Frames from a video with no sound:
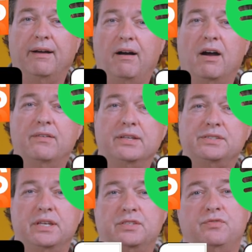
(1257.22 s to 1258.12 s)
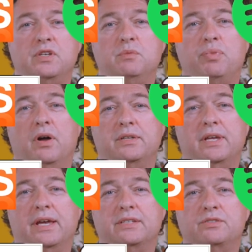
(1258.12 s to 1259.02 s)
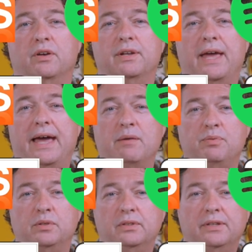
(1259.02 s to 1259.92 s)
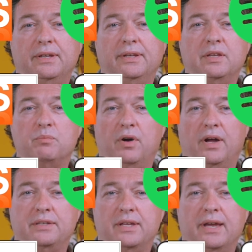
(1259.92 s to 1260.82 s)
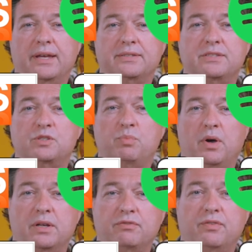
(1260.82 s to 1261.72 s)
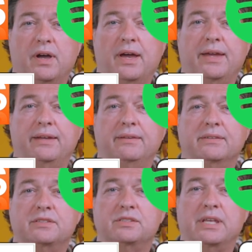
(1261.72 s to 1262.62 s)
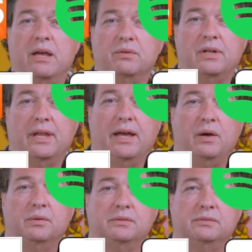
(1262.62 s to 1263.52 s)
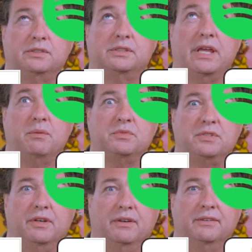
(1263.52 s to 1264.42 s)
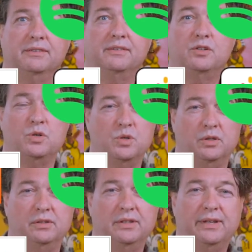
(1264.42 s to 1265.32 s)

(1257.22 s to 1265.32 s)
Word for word: RSS feed podcasts on Apple Podcasts, Spotify, SoundCloud, Samsung, Google,